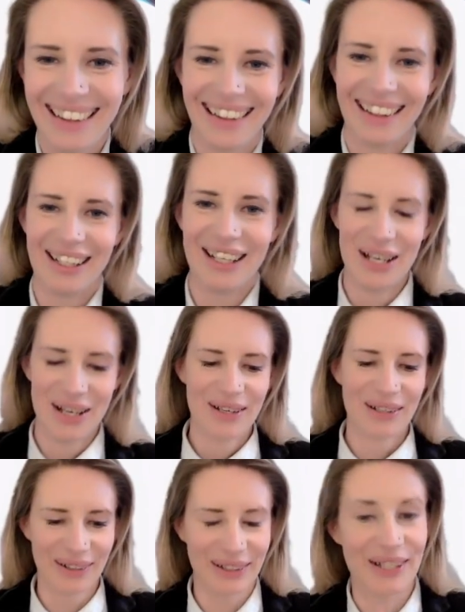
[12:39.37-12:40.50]

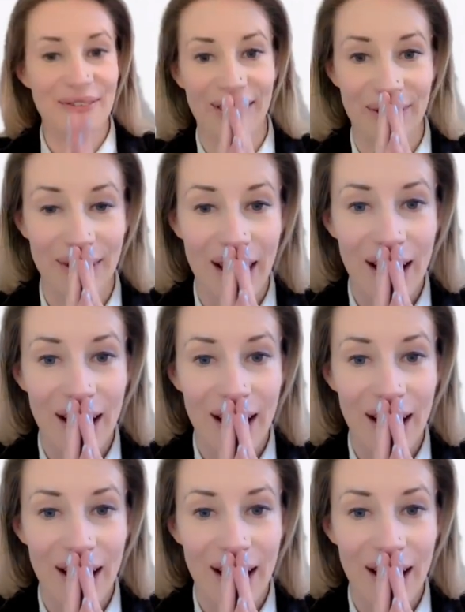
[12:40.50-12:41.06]
Okay, fair enough.